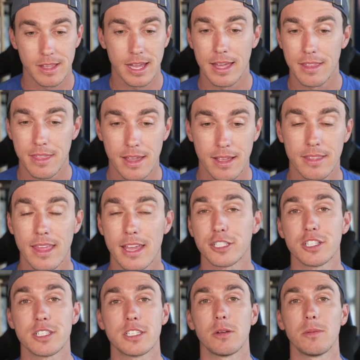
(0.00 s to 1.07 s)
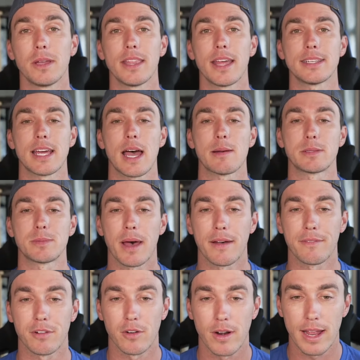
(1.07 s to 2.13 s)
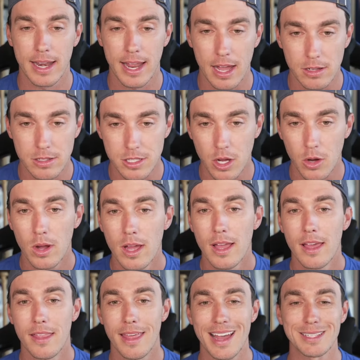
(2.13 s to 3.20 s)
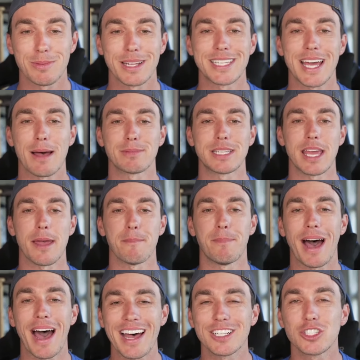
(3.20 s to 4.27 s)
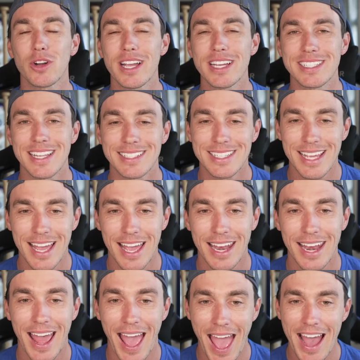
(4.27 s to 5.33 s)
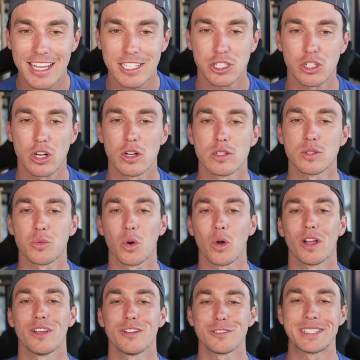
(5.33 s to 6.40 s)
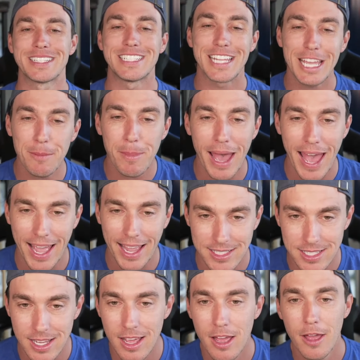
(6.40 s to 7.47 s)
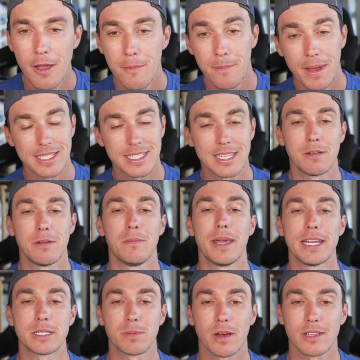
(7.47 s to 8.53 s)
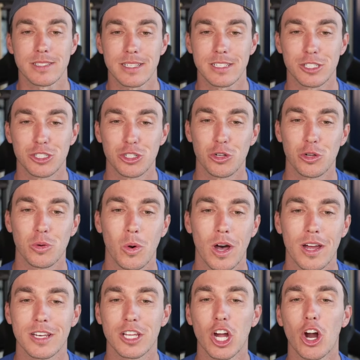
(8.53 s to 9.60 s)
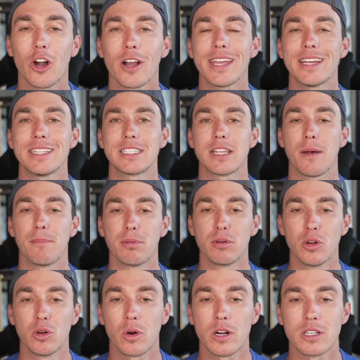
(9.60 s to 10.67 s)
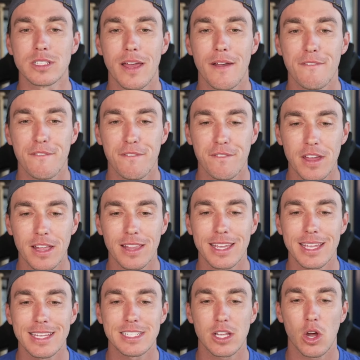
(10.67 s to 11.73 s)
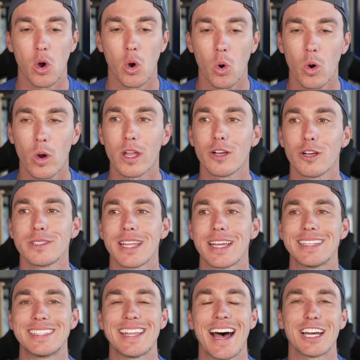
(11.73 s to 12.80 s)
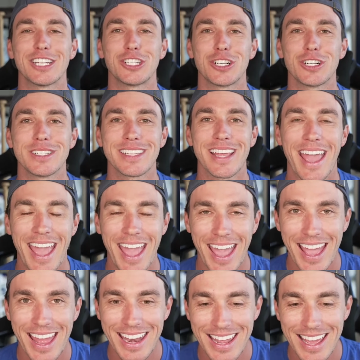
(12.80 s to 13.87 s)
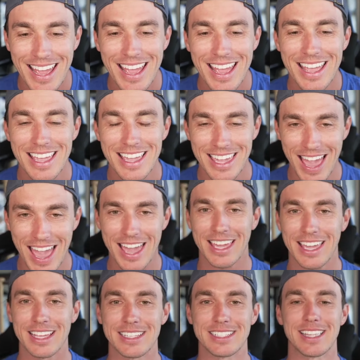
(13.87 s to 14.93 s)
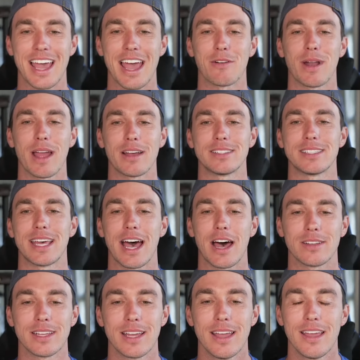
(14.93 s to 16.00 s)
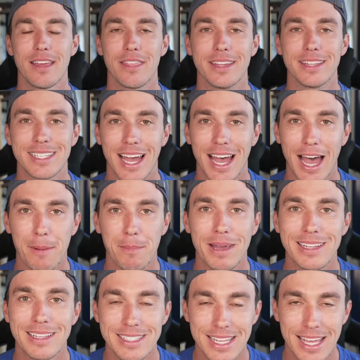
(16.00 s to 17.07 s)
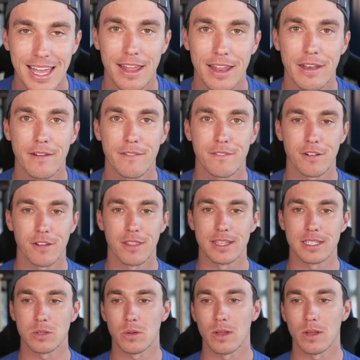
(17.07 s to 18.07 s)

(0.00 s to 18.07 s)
I think they should still be in that top spot for right now. So that's my top 10. Padres at 10. Astros, Royals, D-backs. Best team in baseball since June 1. Guardians, Brewers, Phillies, Orioles, Dodgers, and Yankees. That rounds out the top 10 for this